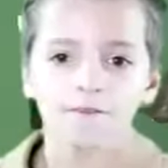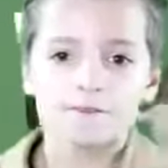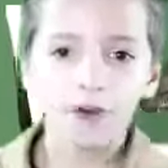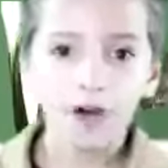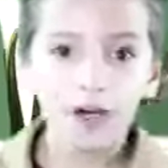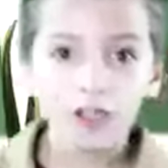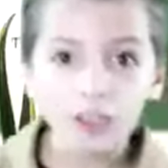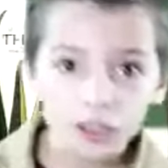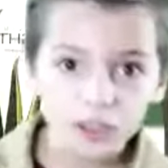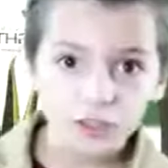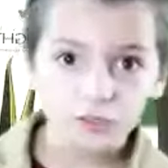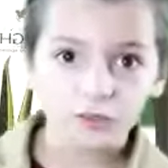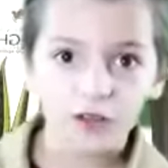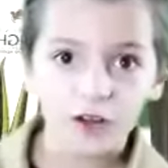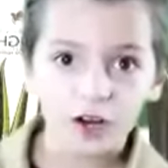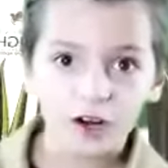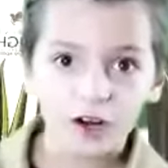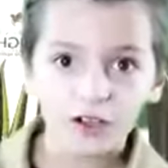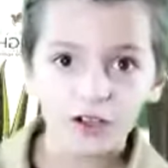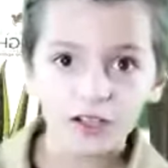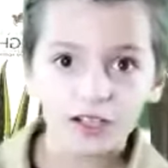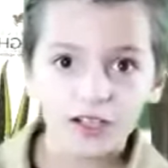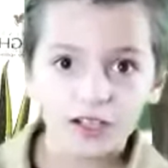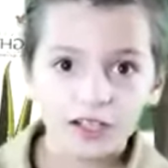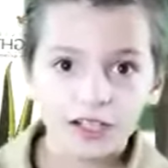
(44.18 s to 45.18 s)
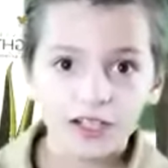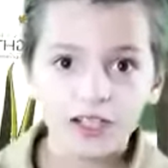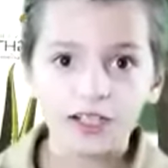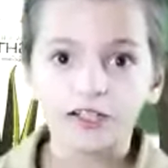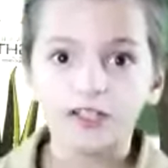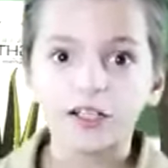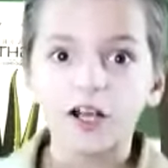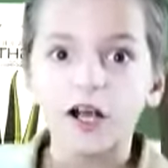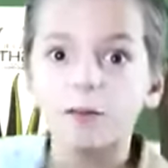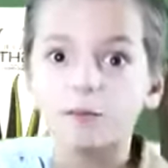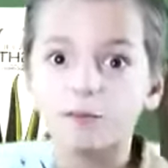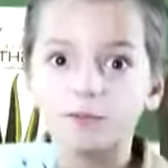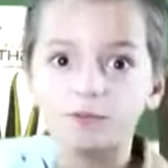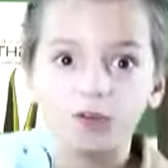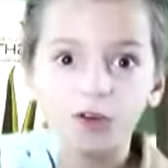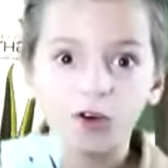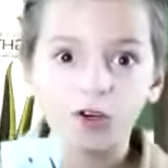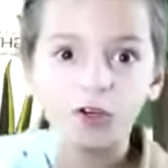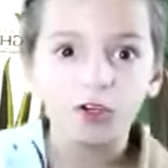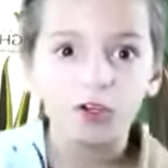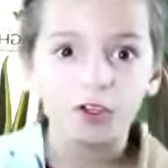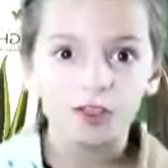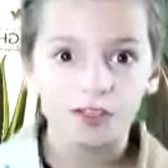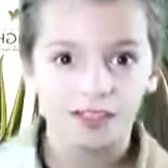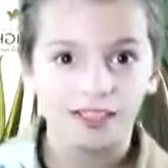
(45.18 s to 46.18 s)
First of all, it helps
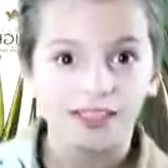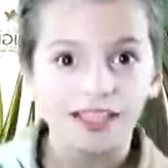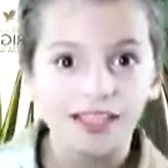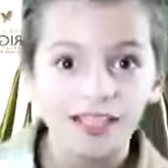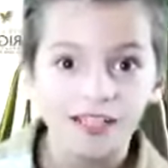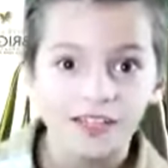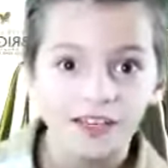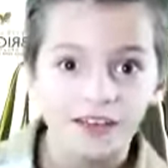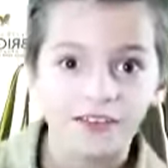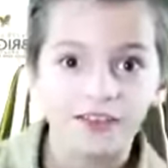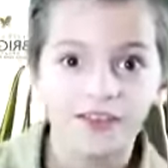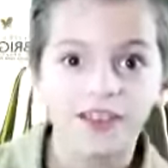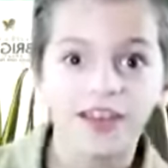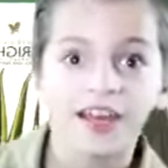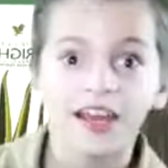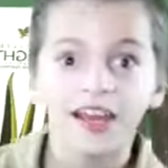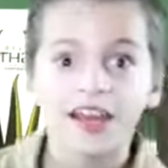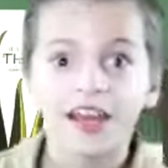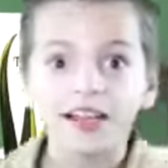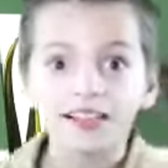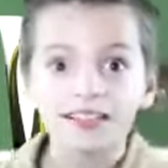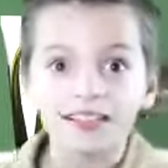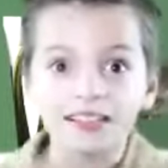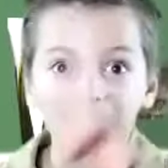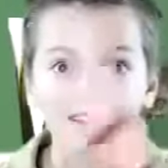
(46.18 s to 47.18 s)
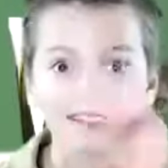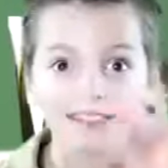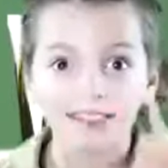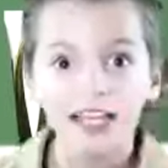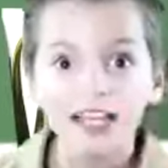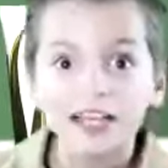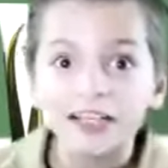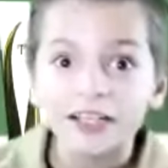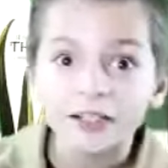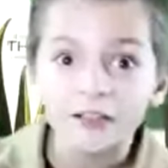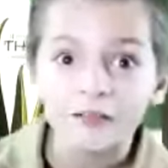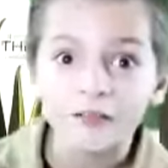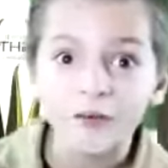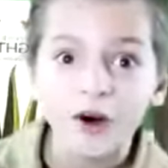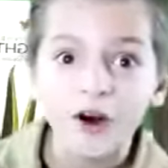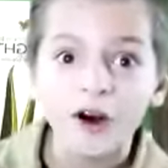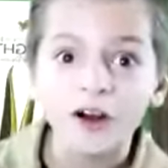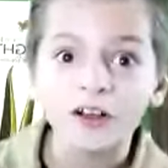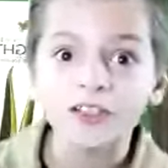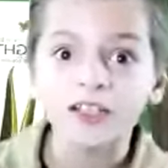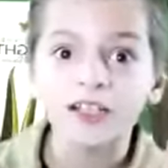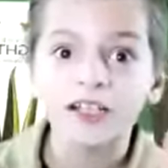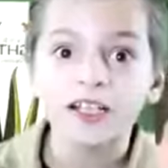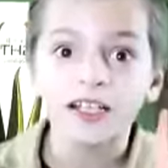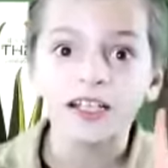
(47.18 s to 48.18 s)
for your teeth. And second of
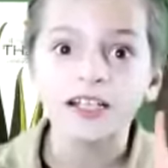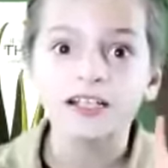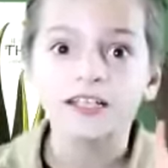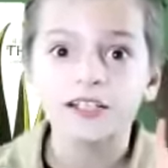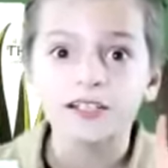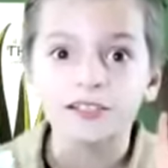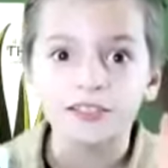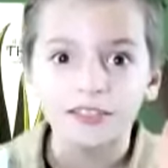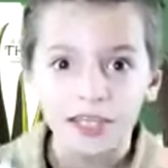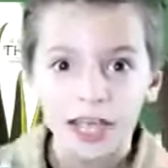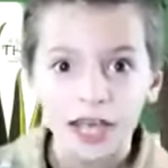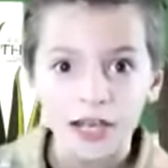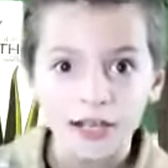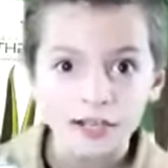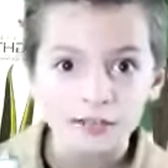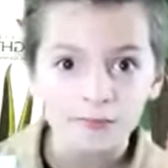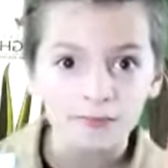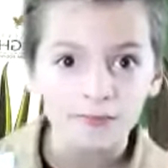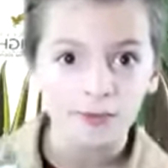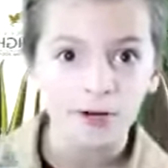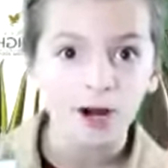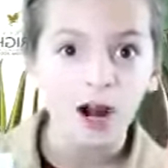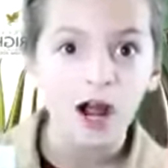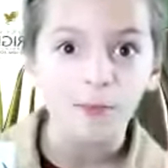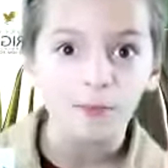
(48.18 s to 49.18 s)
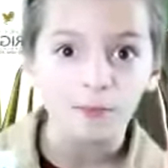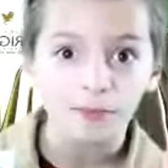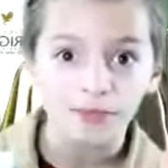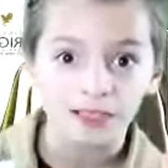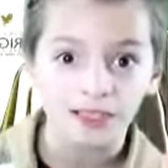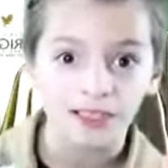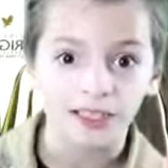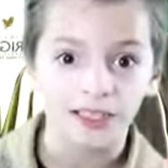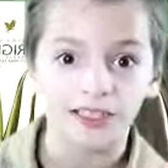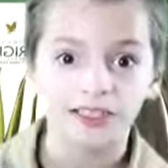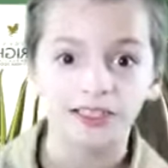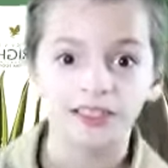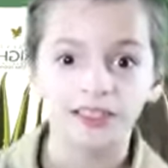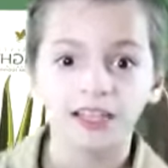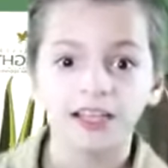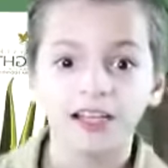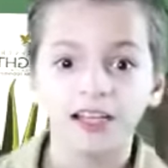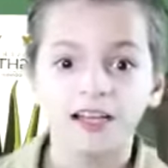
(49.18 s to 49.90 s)
all, it contains propolis.